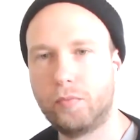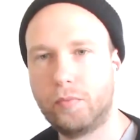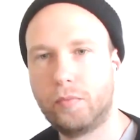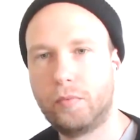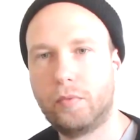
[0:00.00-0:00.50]

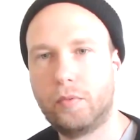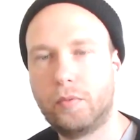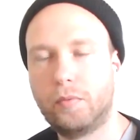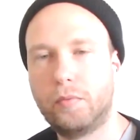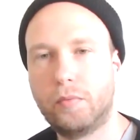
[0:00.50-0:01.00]

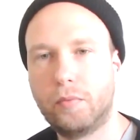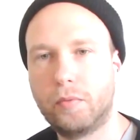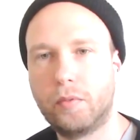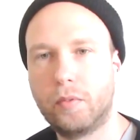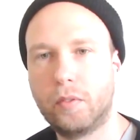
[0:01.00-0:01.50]

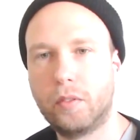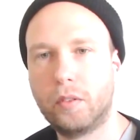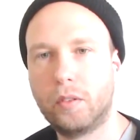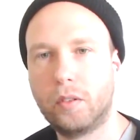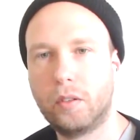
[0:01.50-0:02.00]

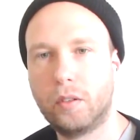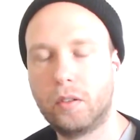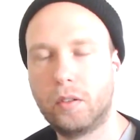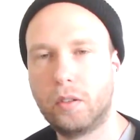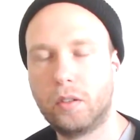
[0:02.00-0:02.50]

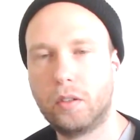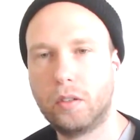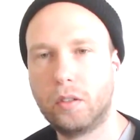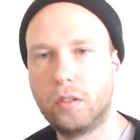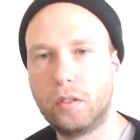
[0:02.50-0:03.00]

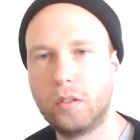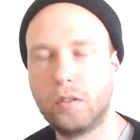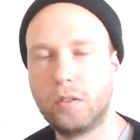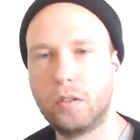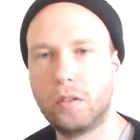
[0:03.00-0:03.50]

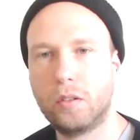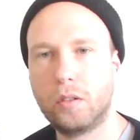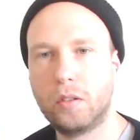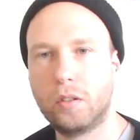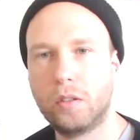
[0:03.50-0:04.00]

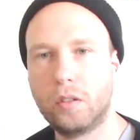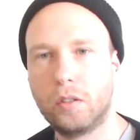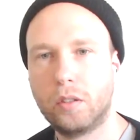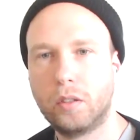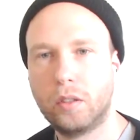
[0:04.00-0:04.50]

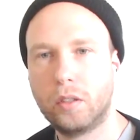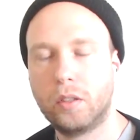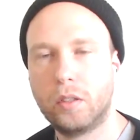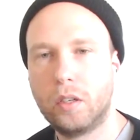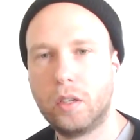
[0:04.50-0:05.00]
[no speech]